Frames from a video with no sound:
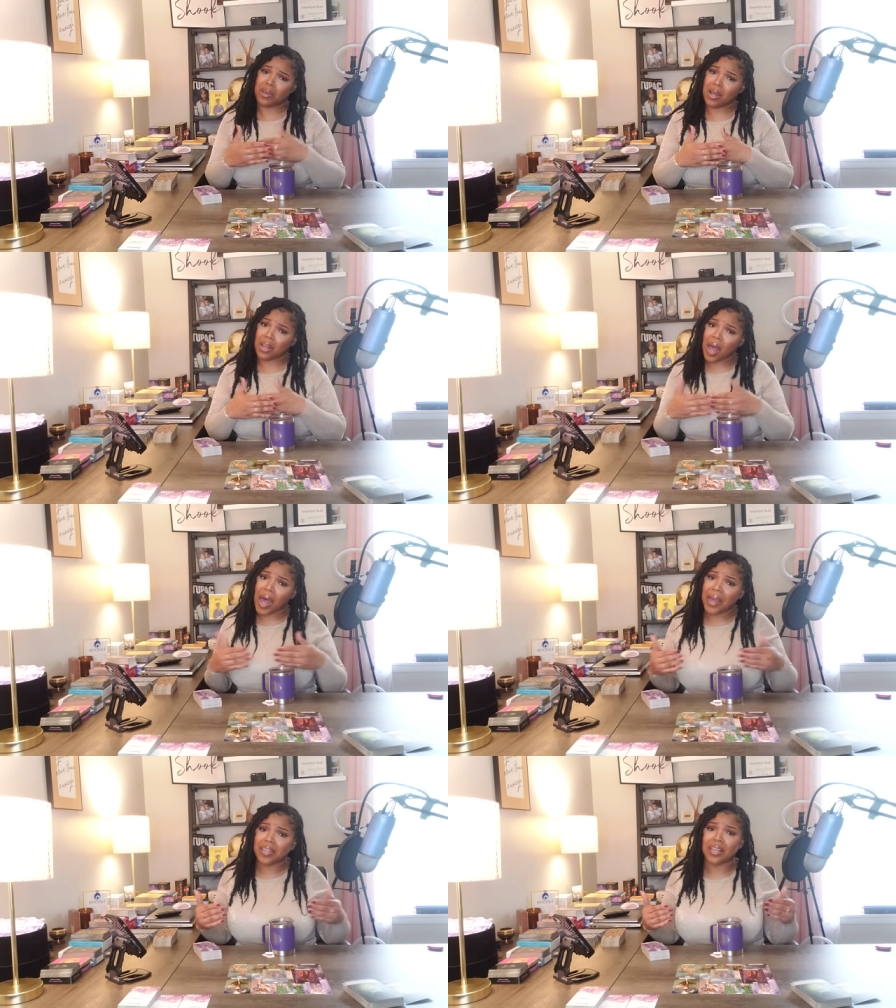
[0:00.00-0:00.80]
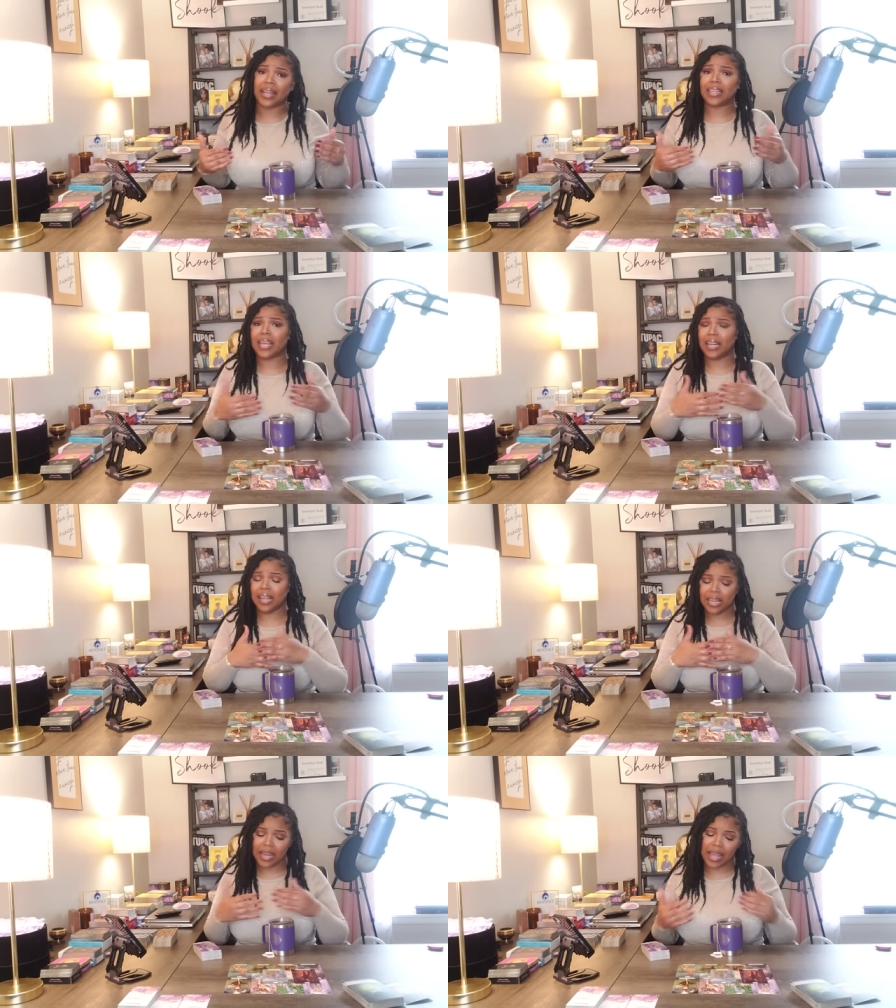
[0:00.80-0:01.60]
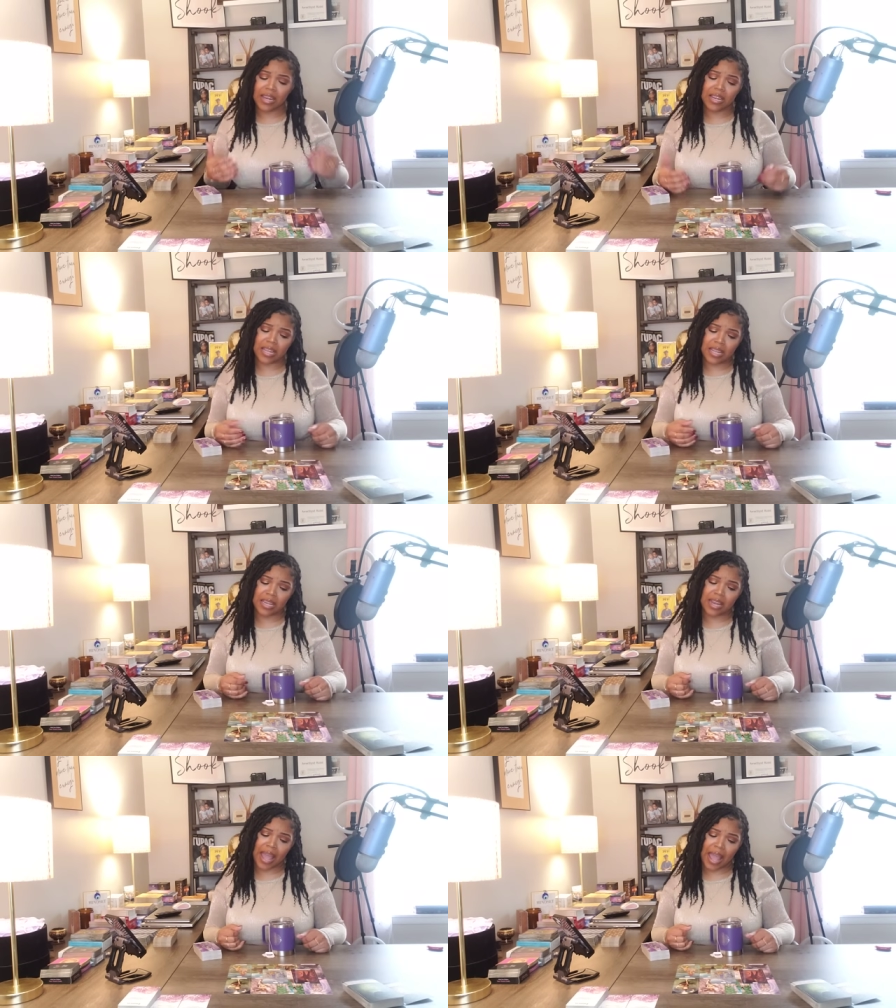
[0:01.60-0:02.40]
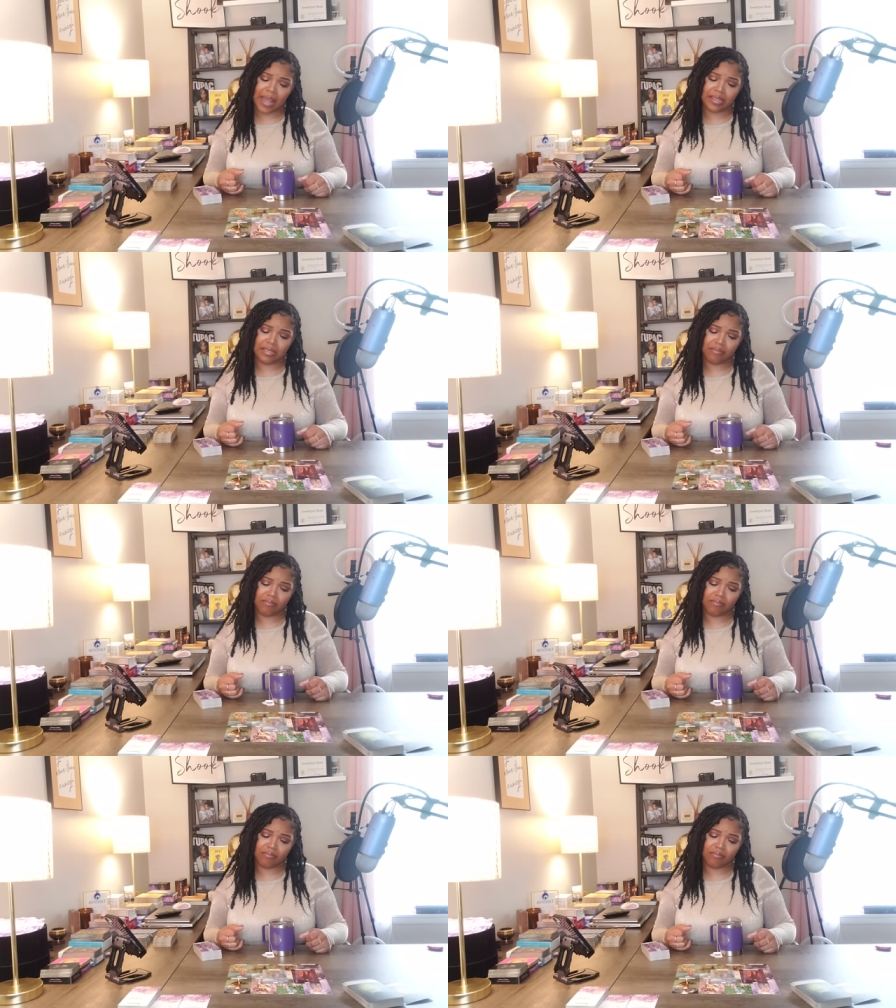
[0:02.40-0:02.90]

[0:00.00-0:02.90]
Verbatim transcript: a lot. Like they need they need that.